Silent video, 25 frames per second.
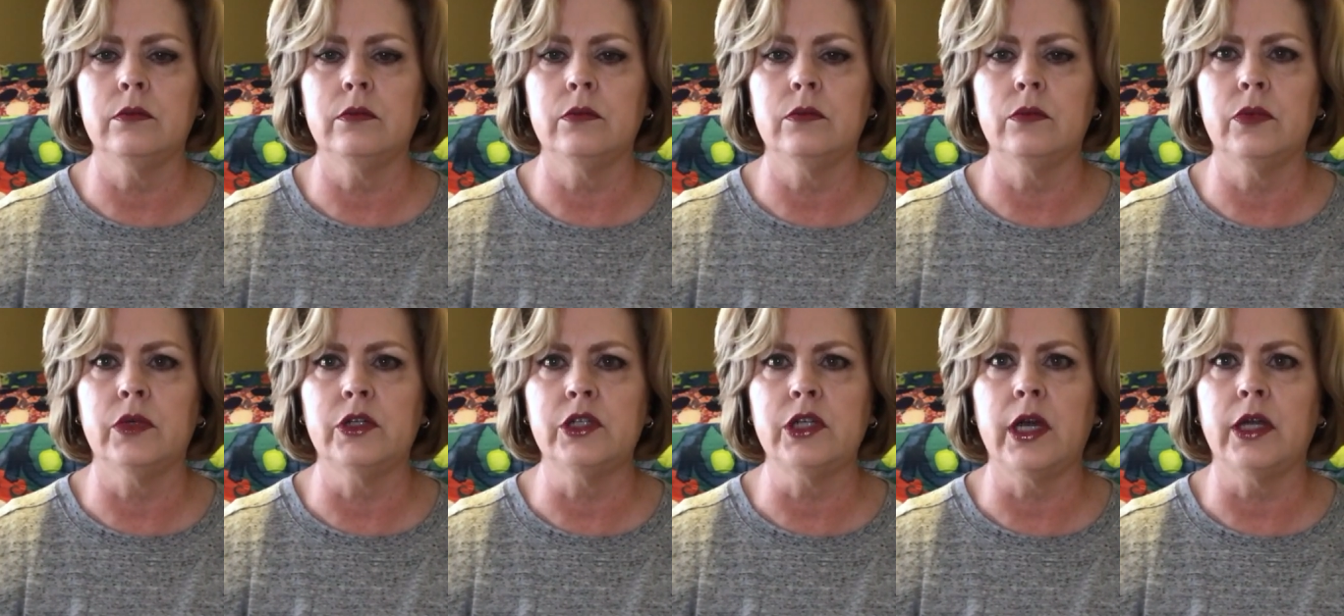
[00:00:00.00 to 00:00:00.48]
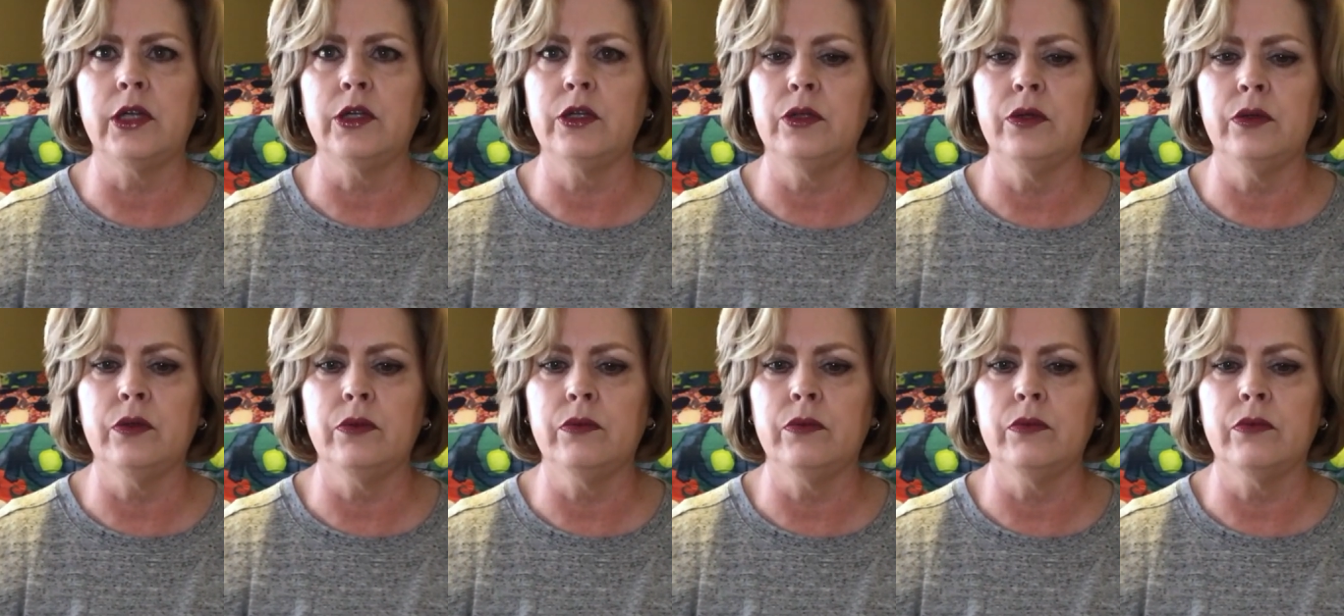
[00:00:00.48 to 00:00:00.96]
which I
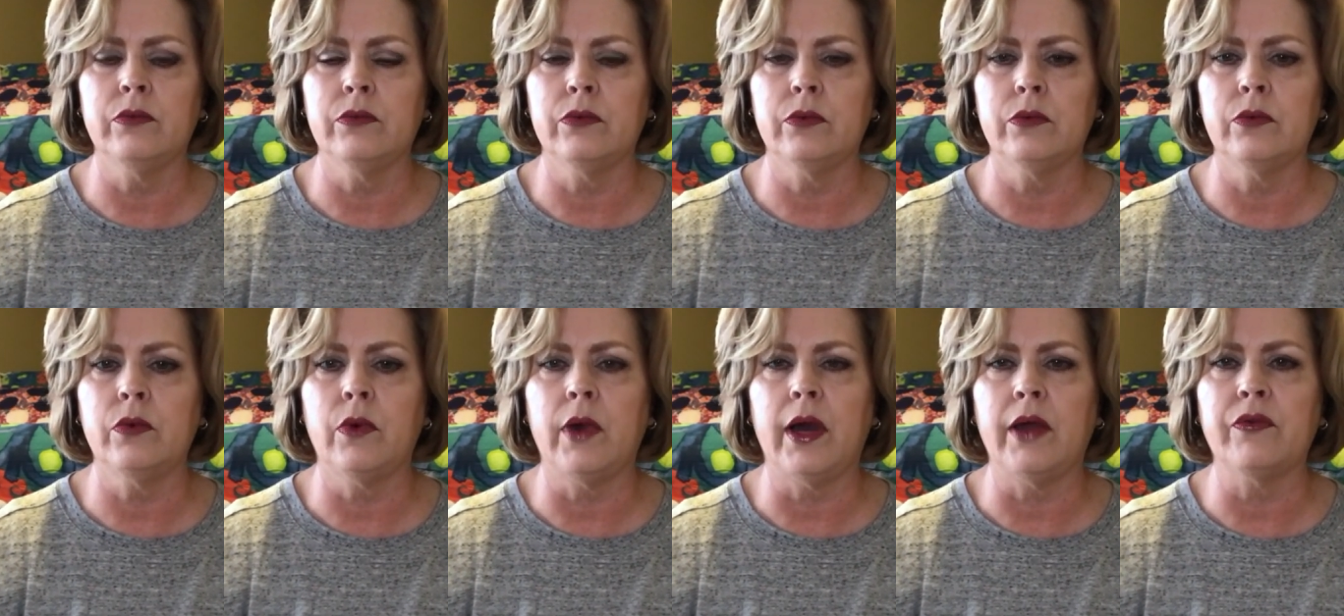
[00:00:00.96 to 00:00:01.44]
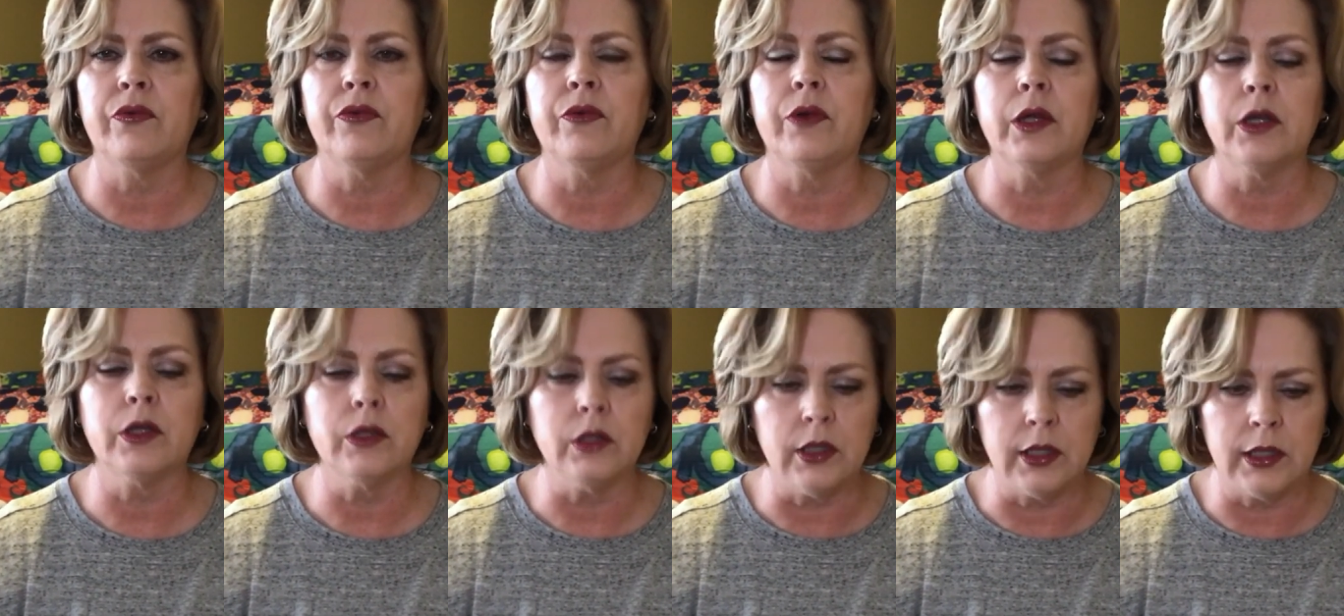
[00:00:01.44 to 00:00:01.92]
do quite
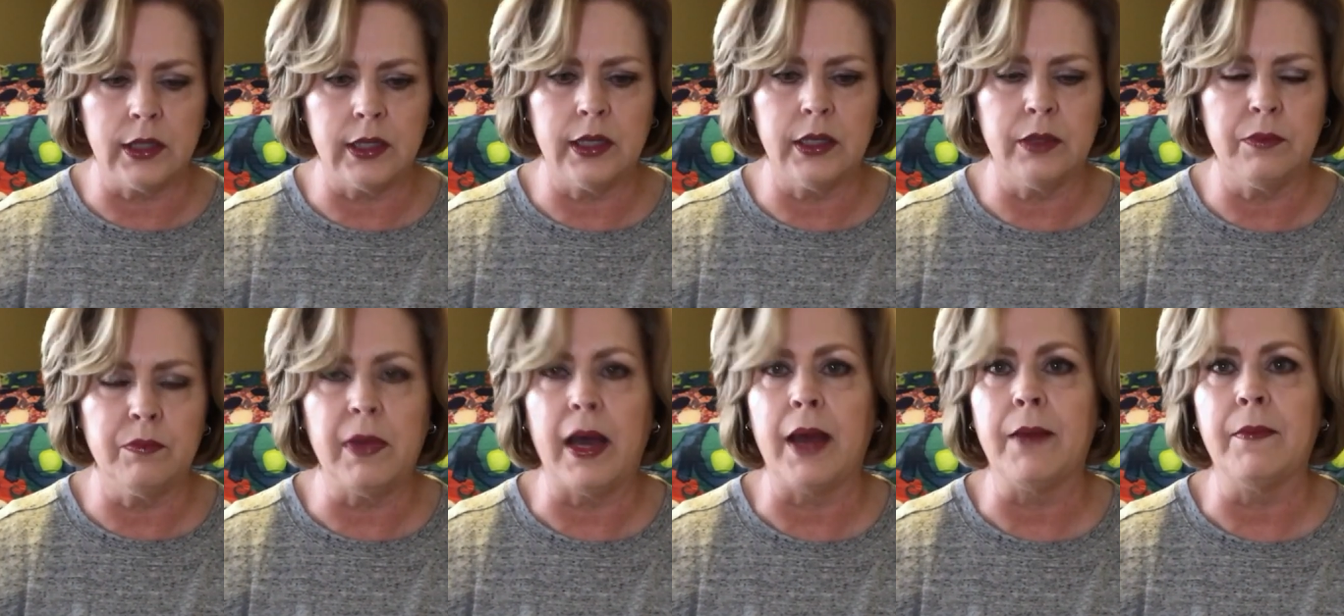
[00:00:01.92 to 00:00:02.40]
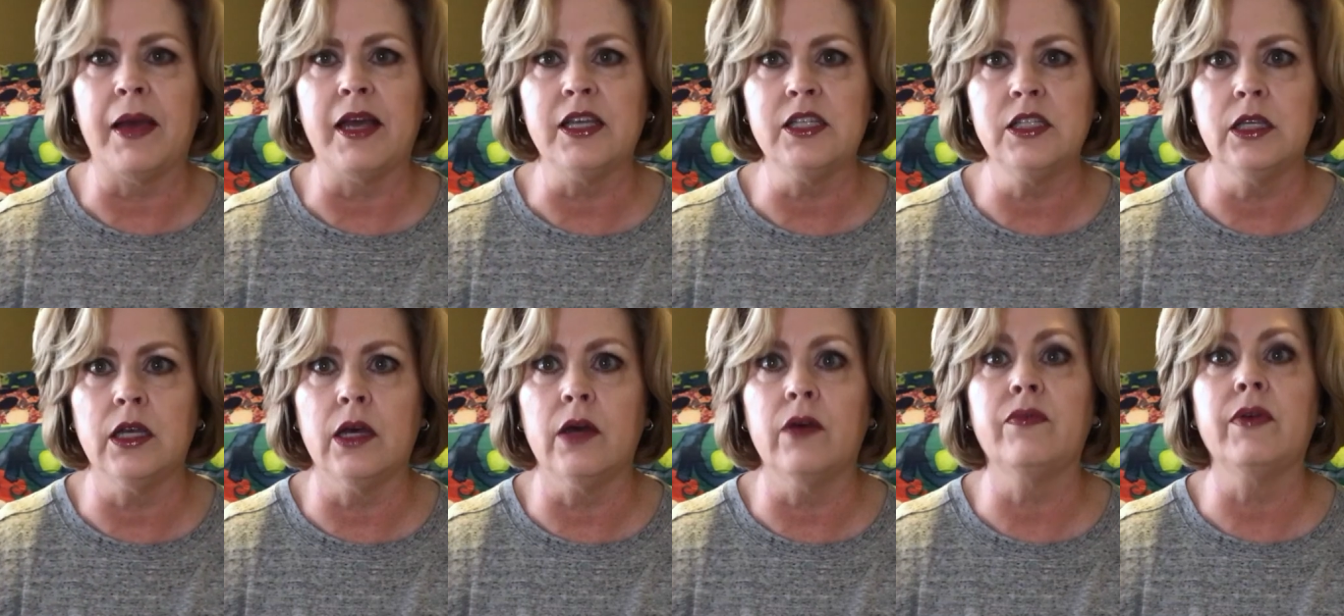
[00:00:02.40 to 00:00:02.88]
frequently by
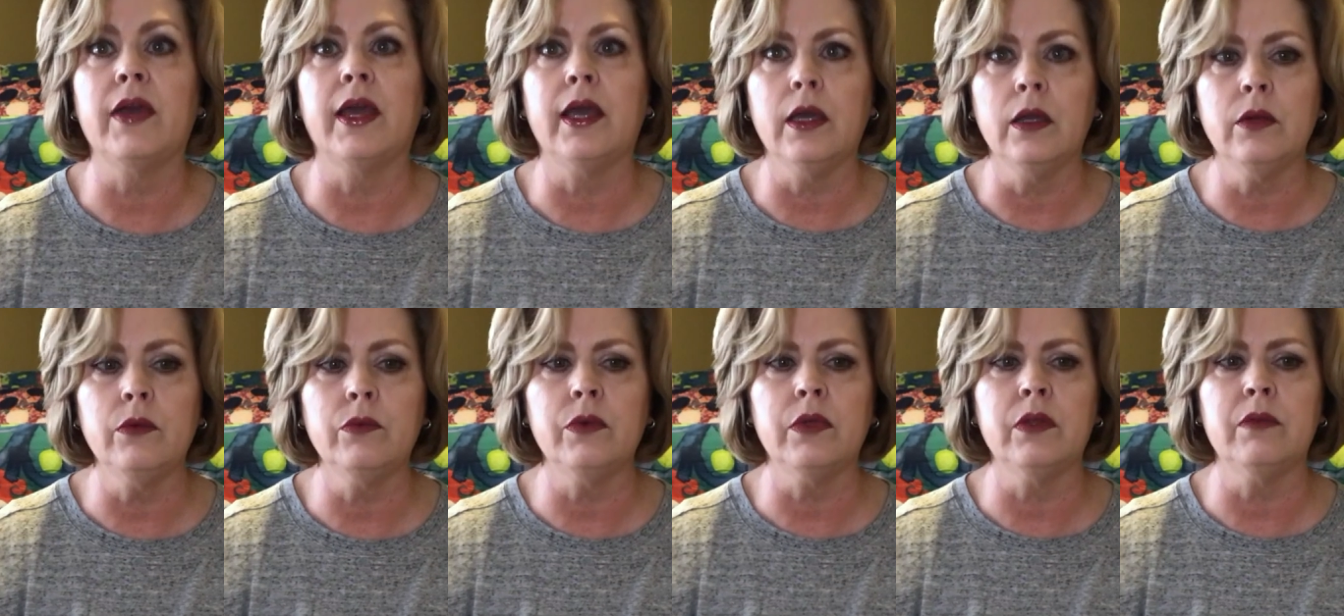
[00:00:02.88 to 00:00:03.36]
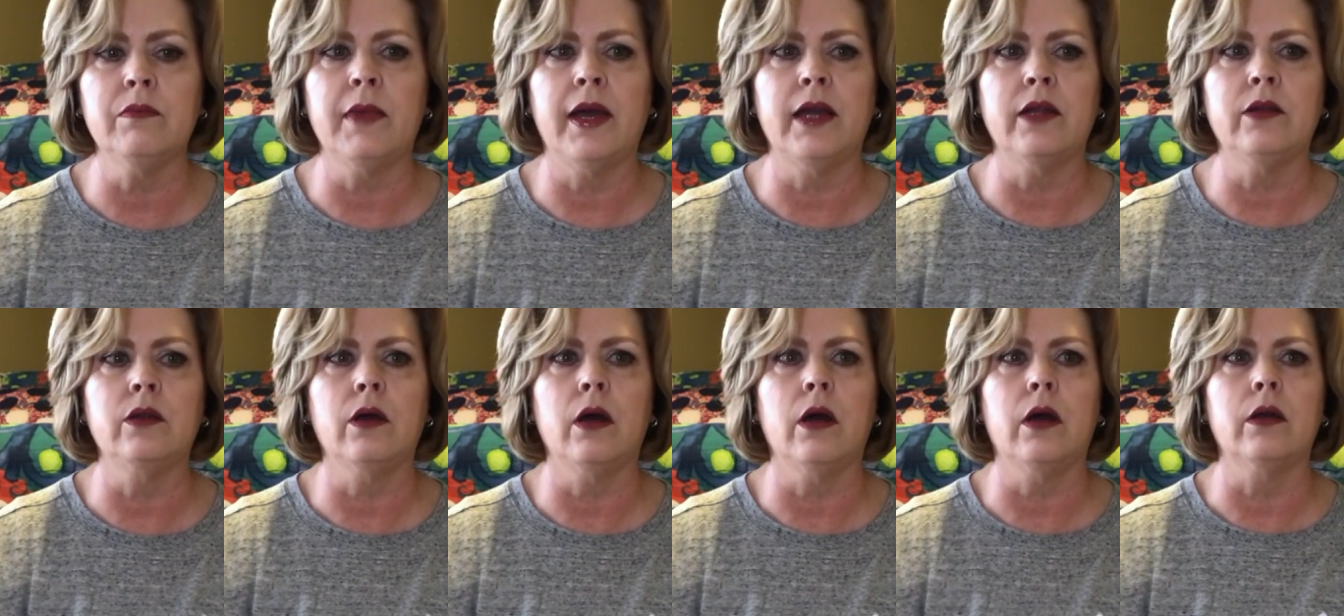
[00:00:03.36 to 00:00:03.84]
myself and with
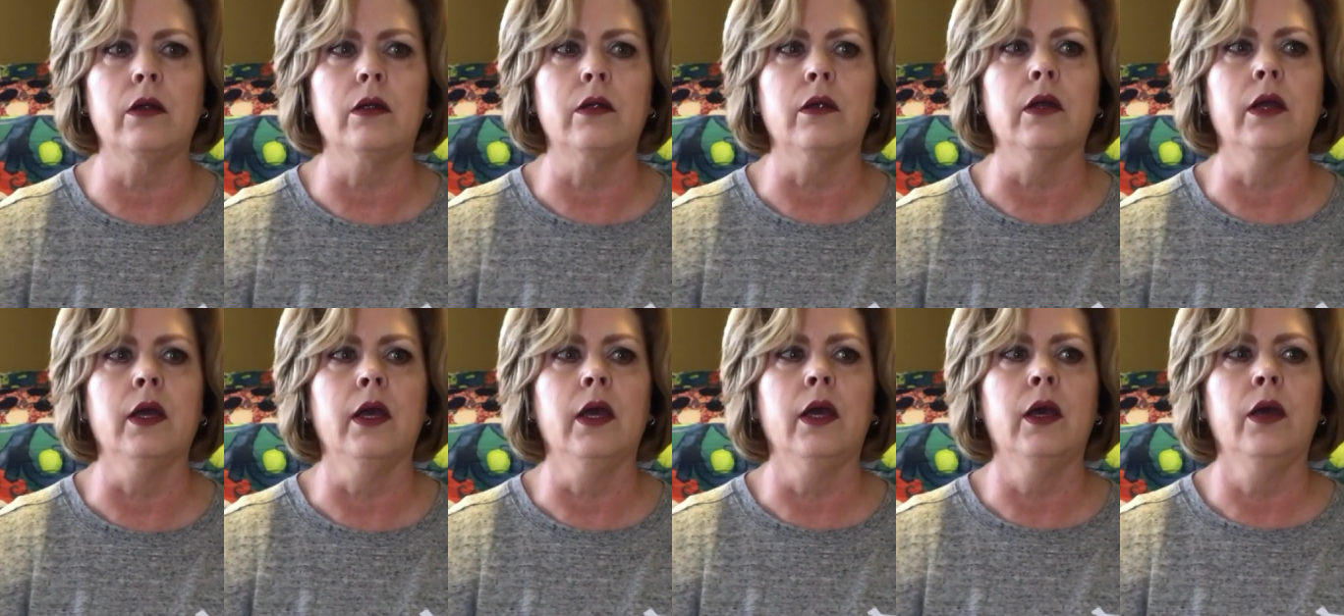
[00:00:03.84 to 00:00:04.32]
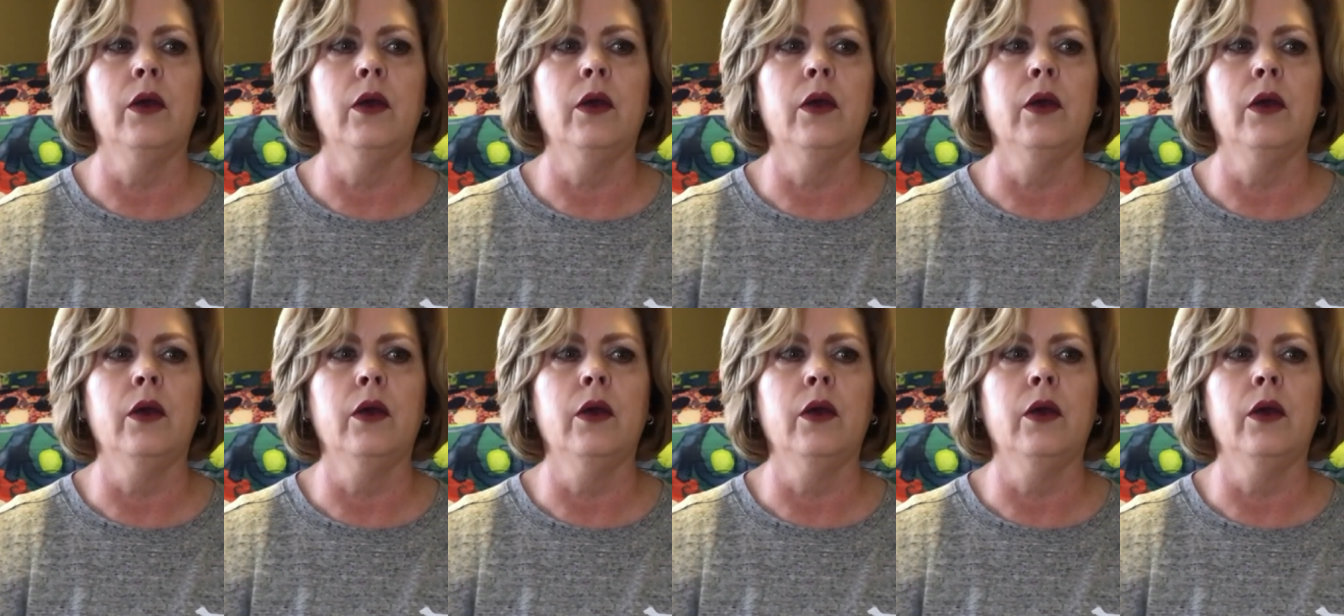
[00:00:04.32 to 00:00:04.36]
my daughter,